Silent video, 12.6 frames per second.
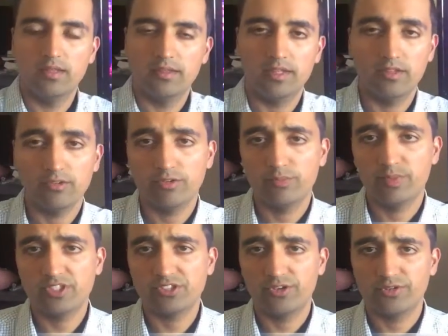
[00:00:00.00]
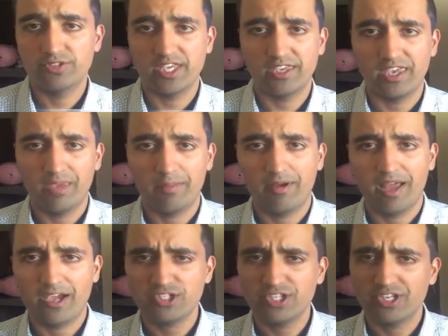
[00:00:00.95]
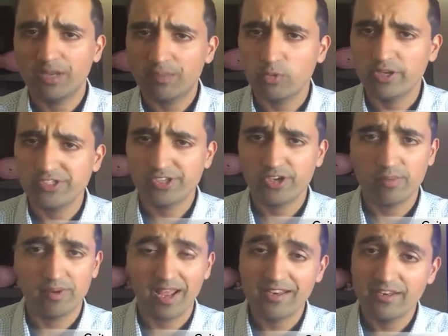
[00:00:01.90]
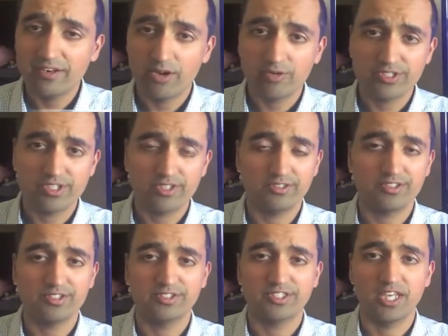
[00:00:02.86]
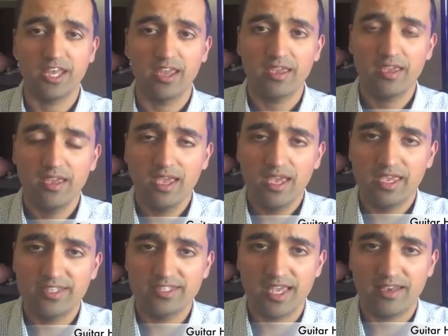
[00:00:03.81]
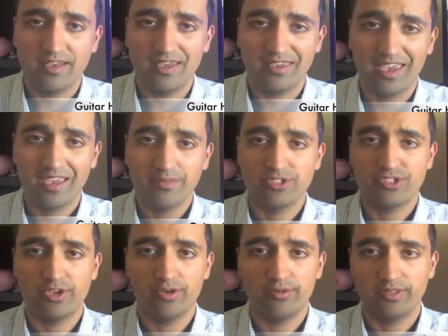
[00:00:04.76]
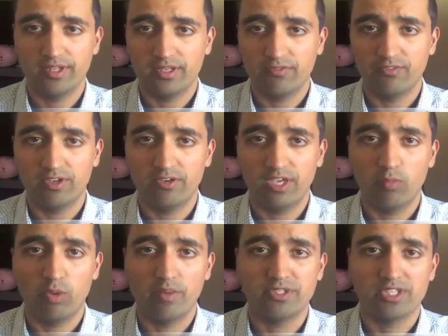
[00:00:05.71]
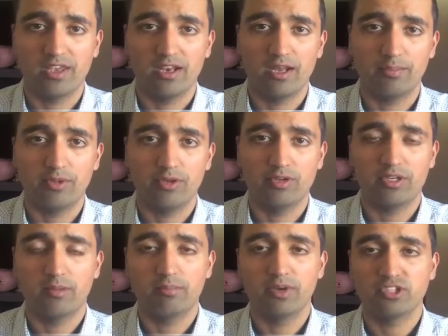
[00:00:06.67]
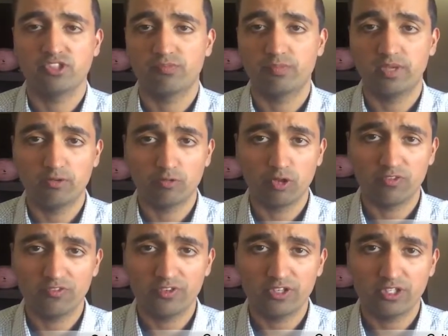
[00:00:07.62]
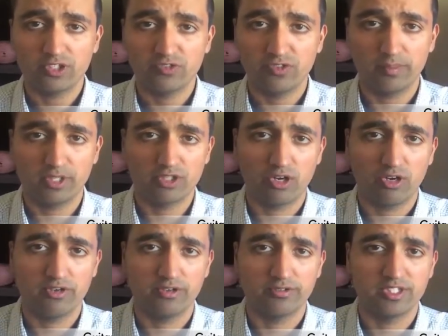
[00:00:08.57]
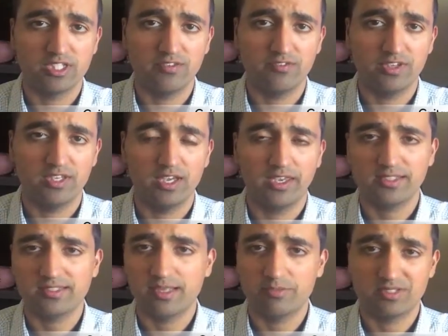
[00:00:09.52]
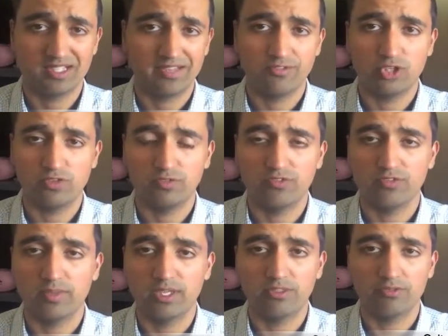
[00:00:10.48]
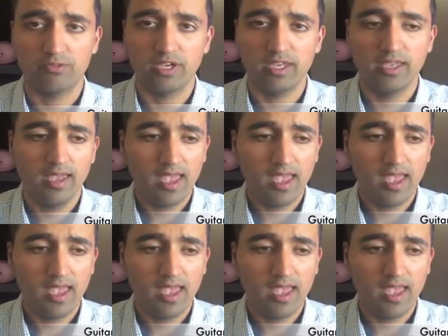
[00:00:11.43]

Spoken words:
The other new piece of news that came out actually a couple weeks ago, but I didn't notice it until today, is that GameZone, the video game website, uploaded a bunch of B-roll footage from Guitar Hero TV. I guess that was left over from E3.